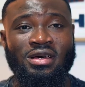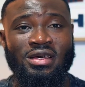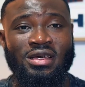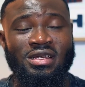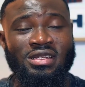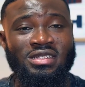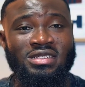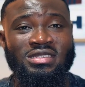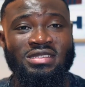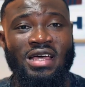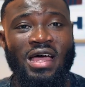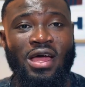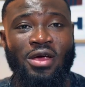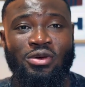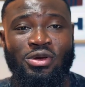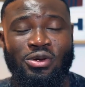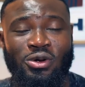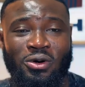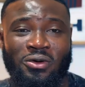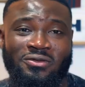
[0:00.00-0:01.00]
in his
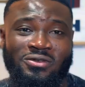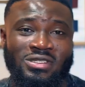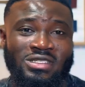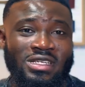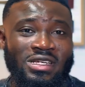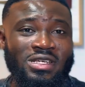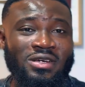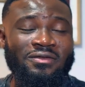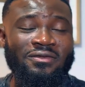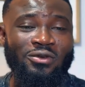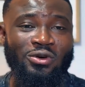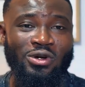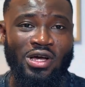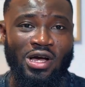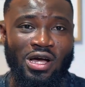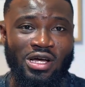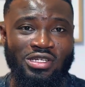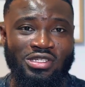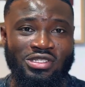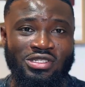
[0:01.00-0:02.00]
diary of his second
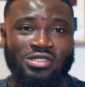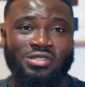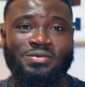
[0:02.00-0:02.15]
voyage,